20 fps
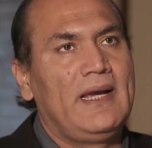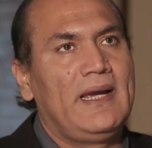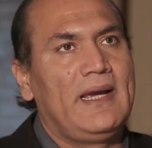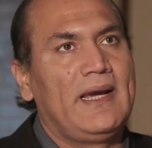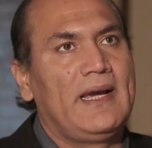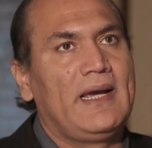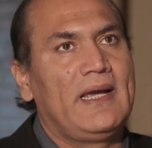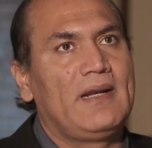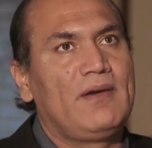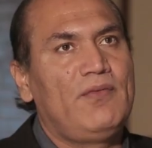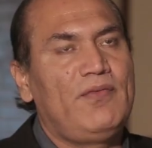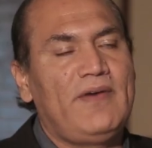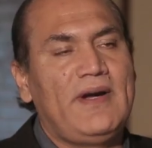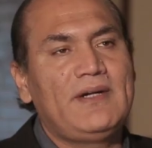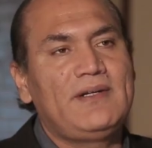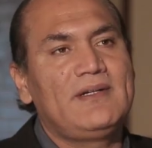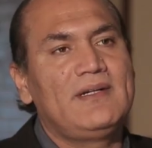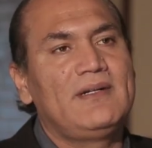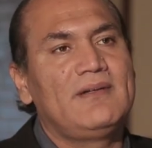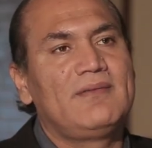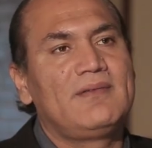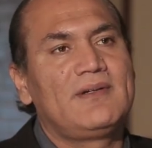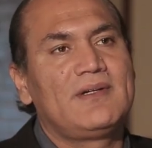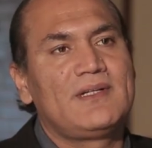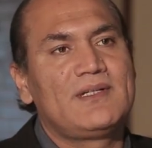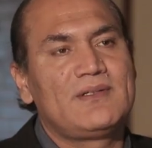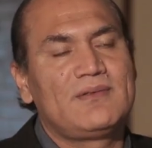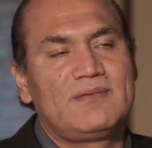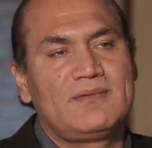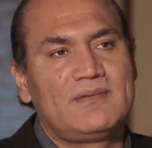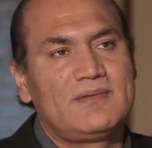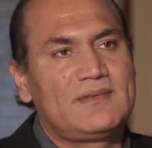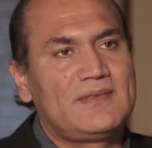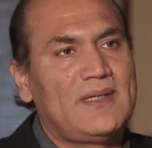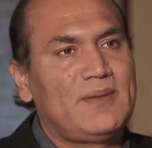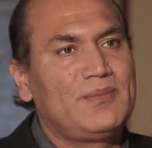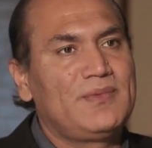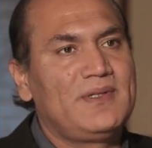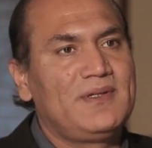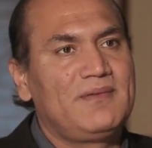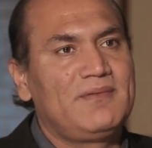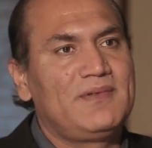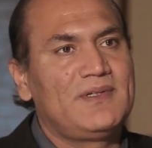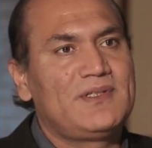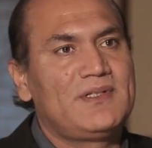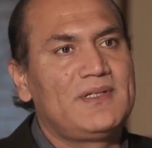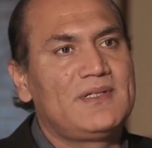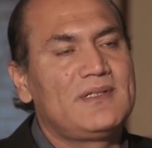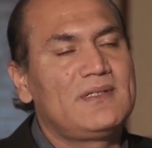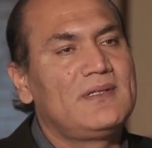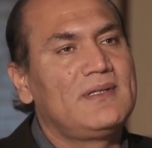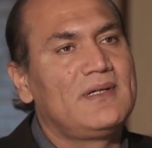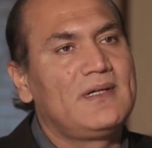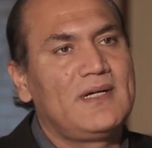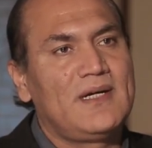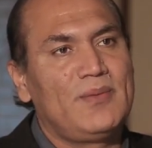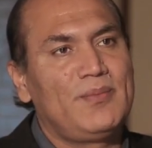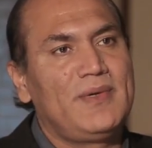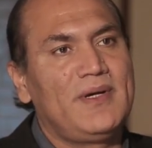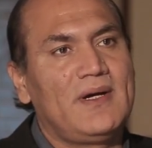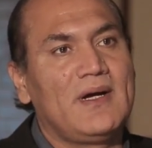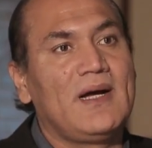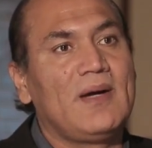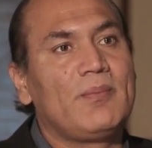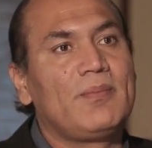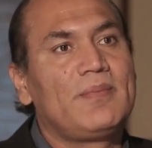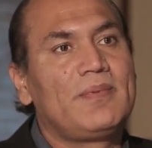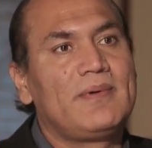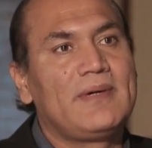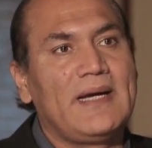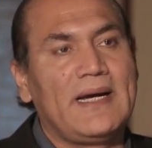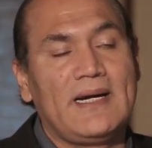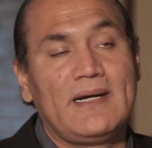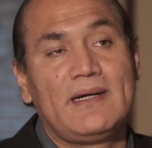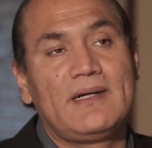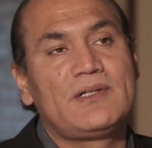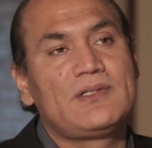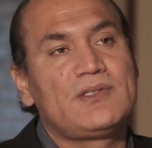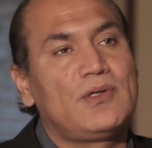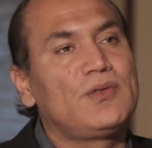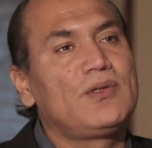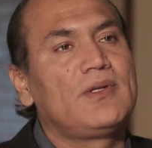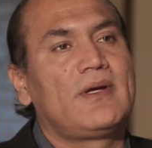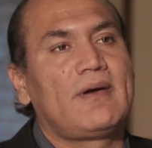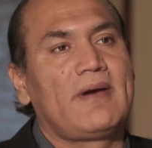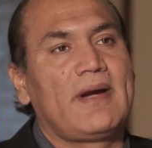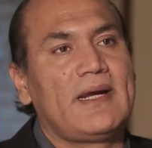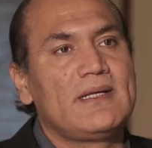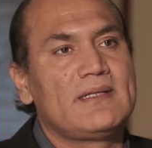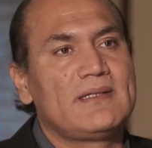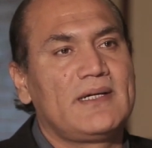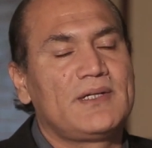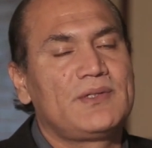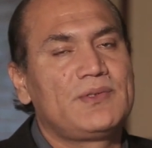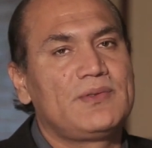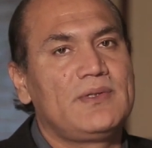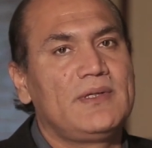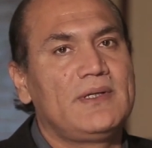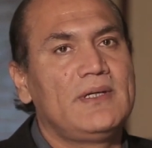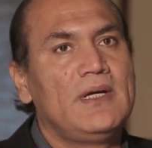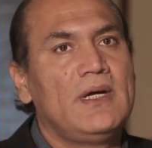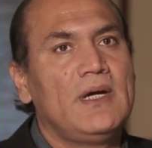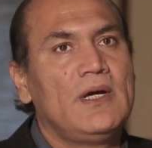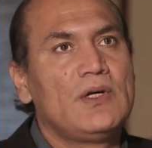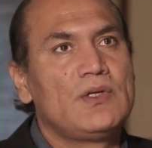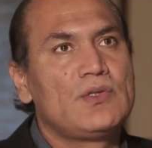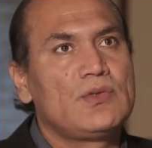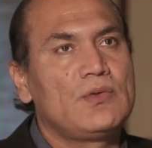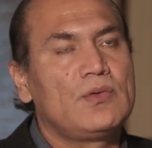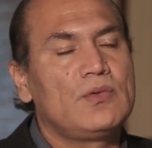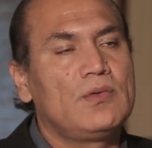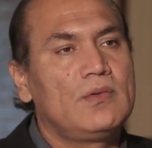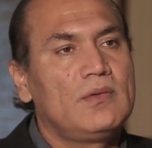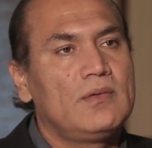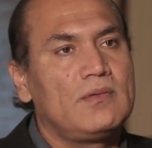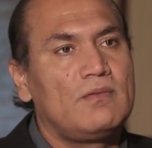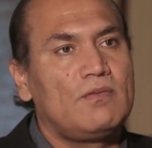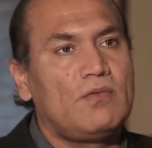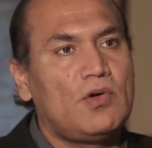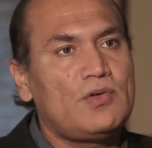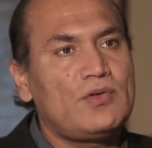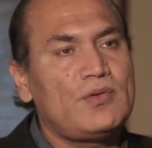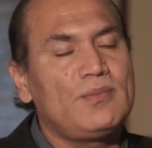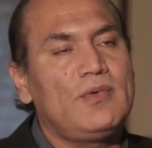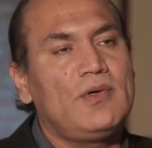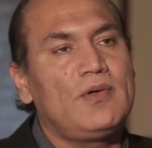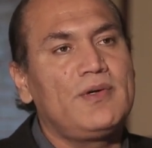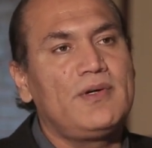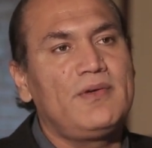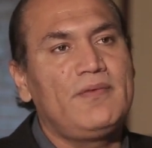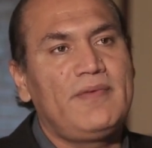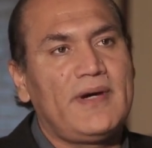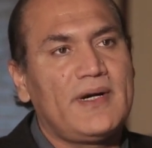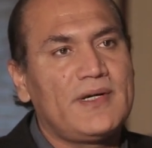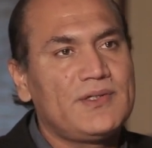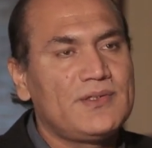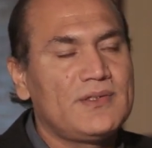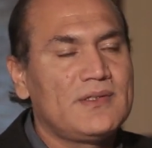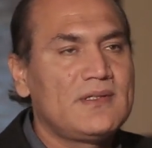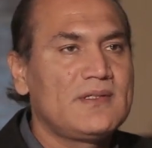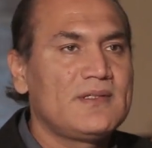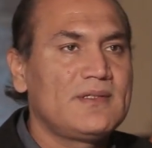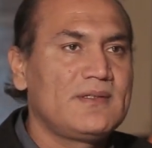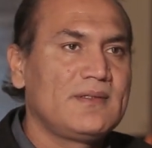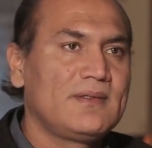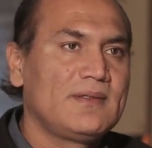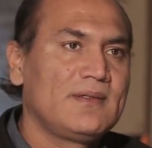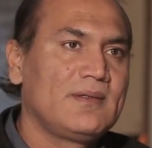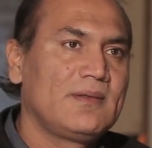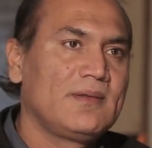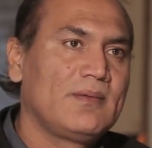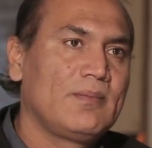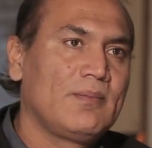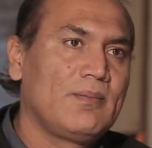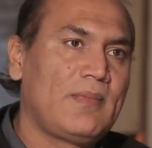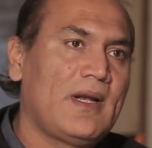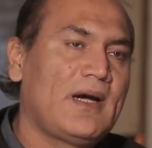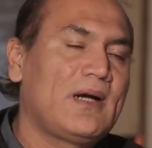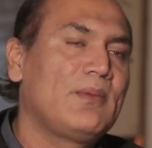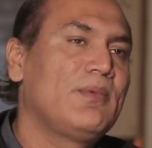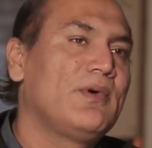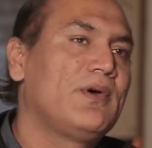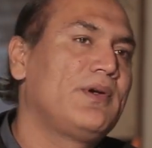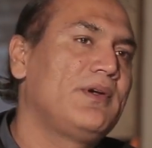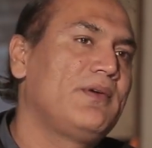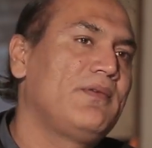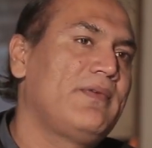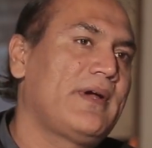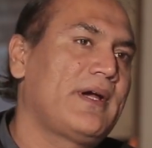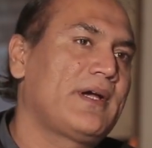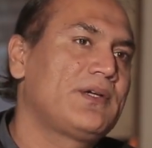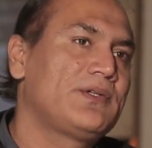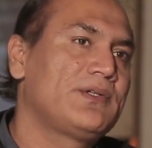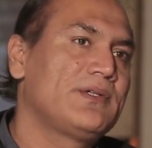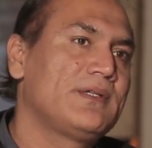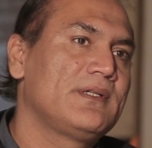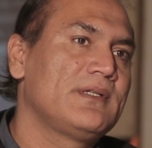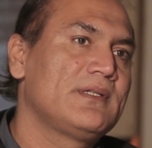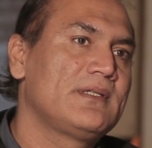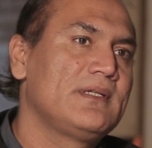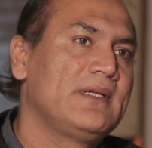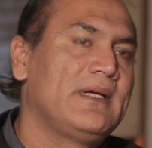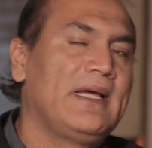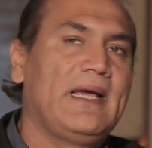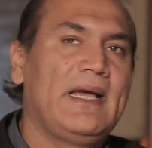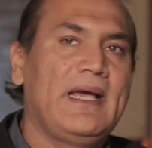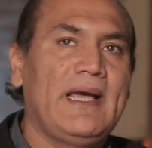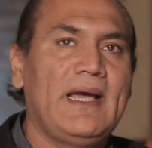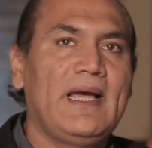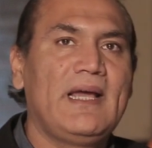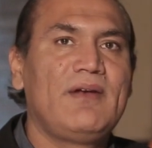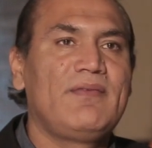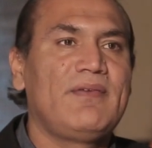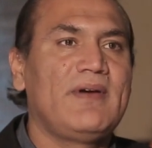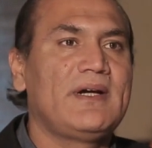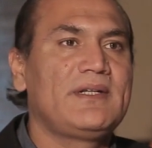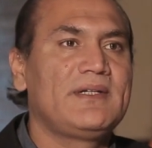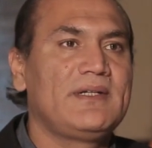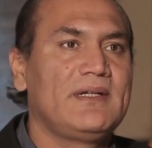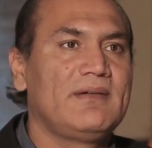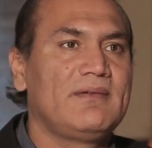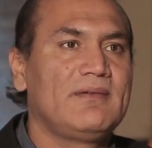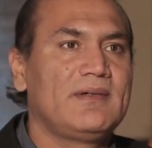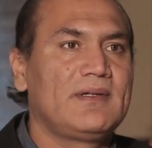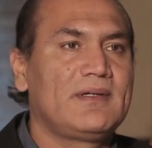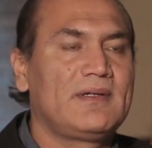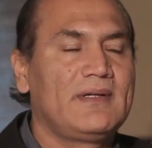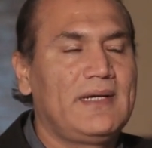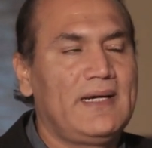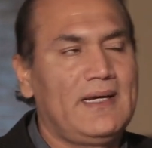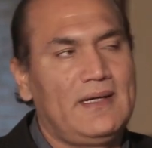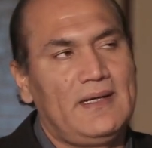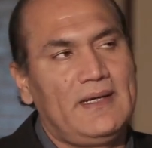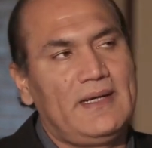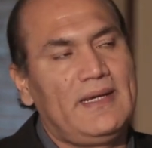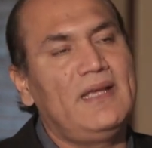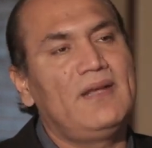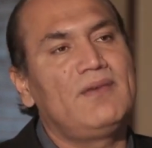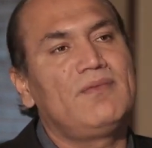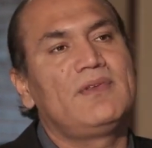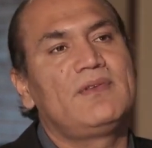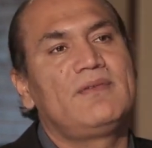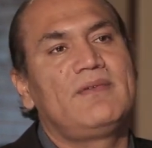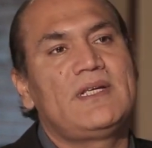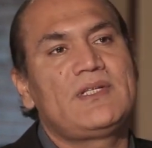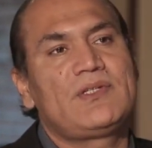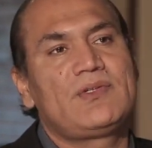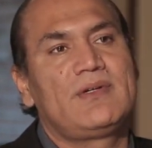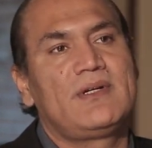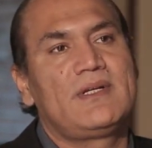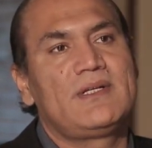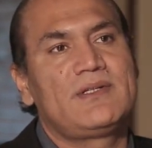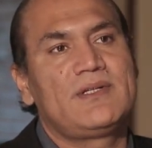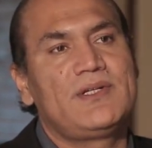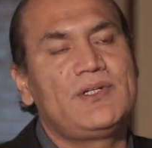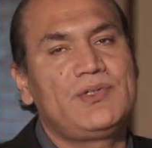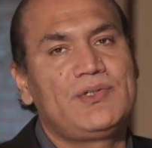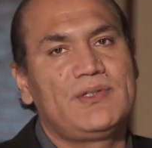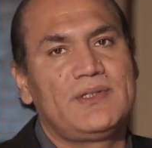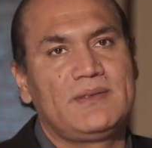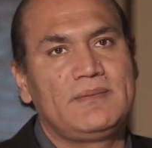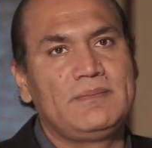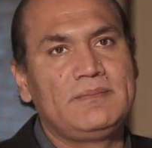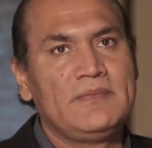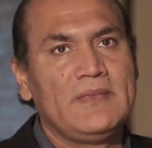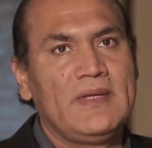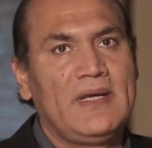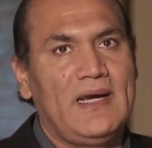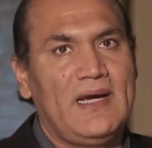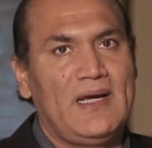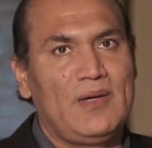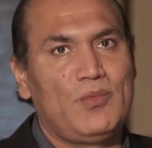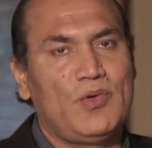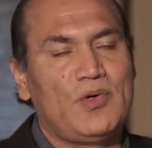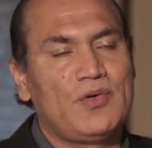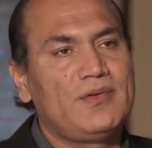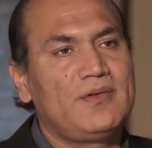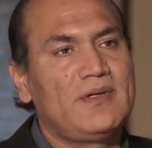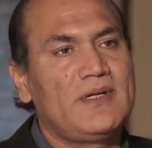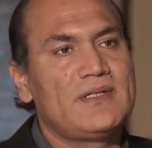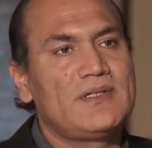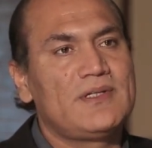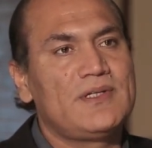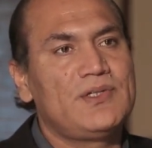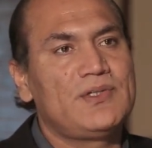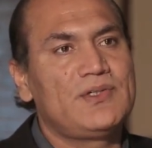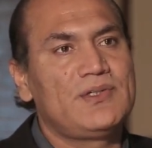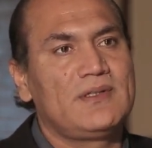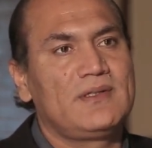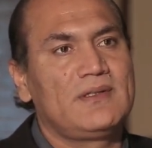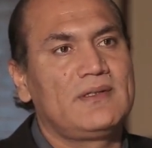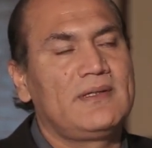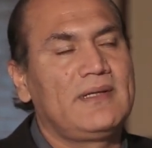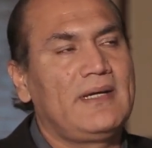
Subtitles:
and fatty liver is something which is coming up, and it's on the rise actually. So waterborne infections, blood-borne infections, and fatty liver. And again, with westernization and modernization,